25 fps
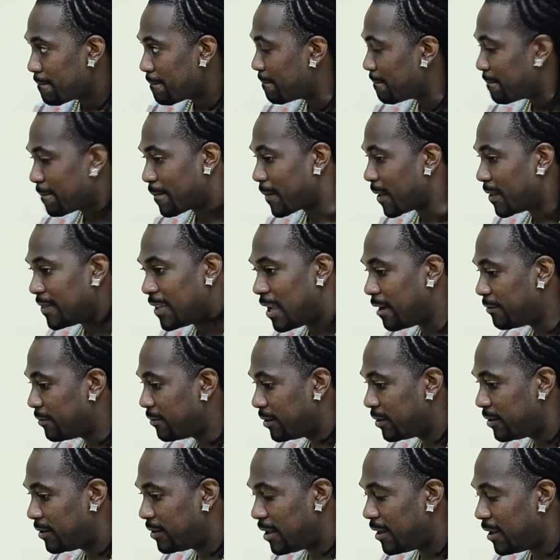
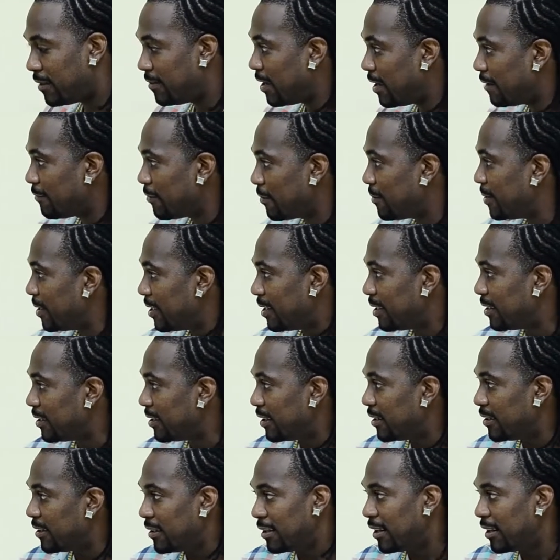Never
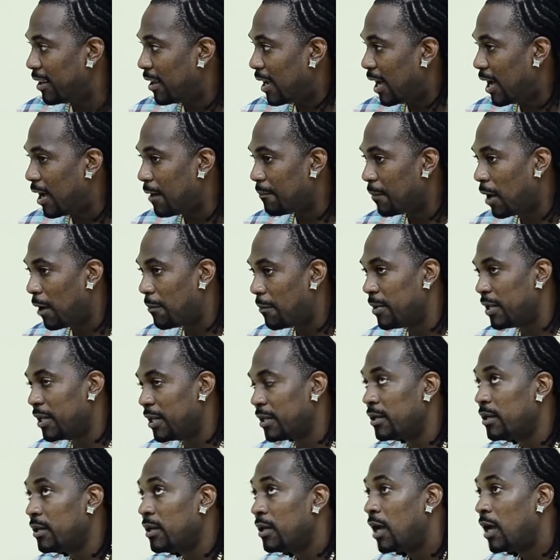been.
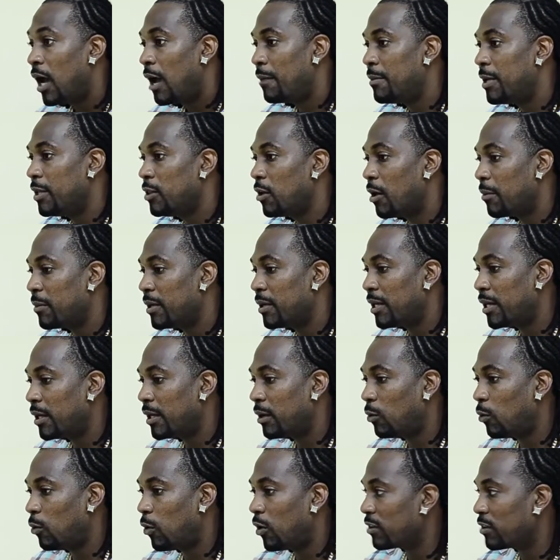I've been
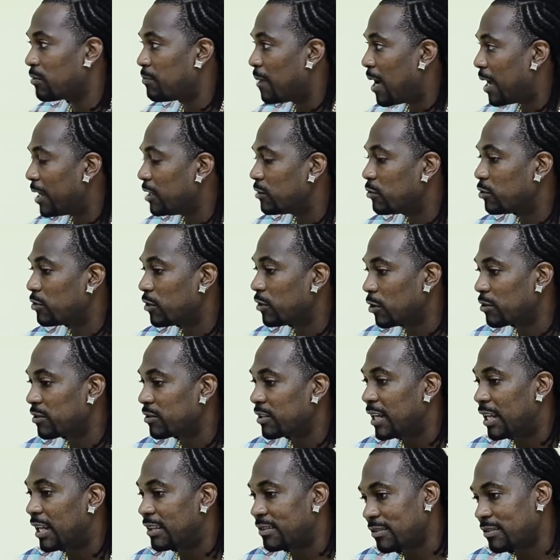nominated once back in
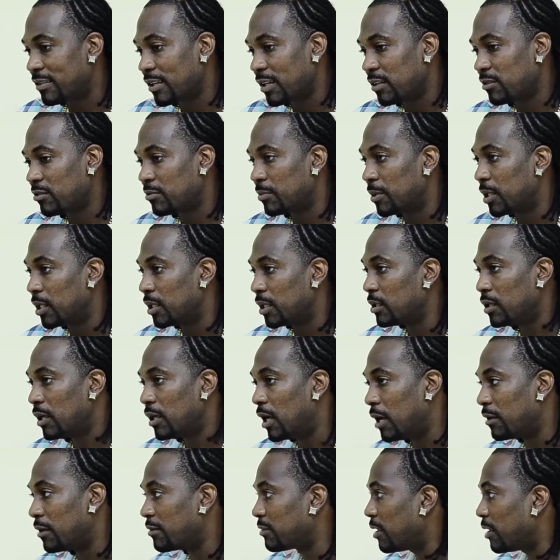2006,
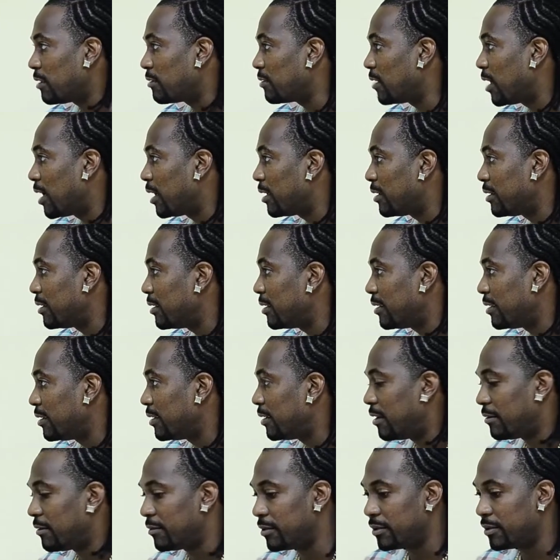but since that,
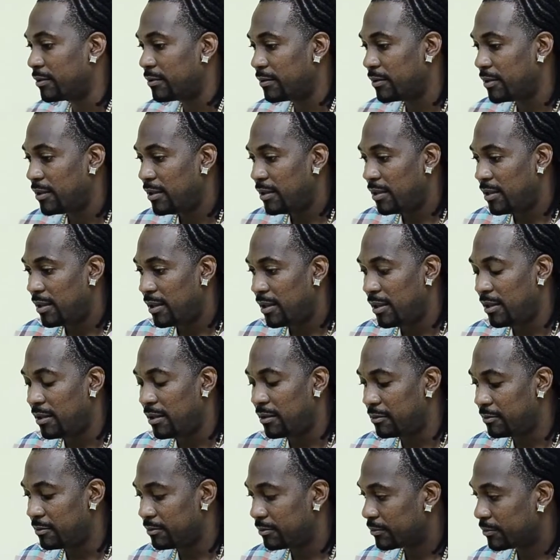
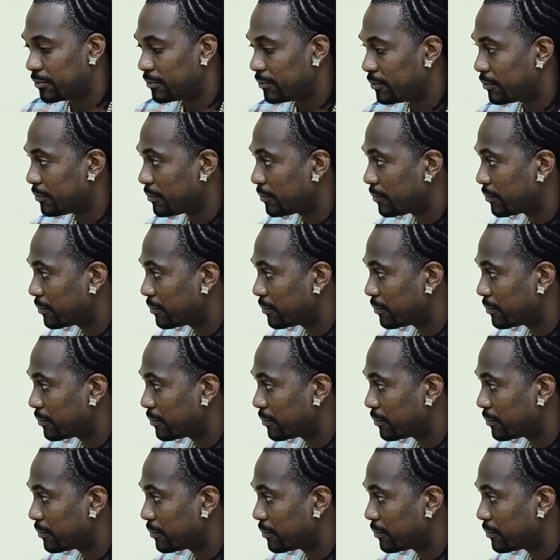never.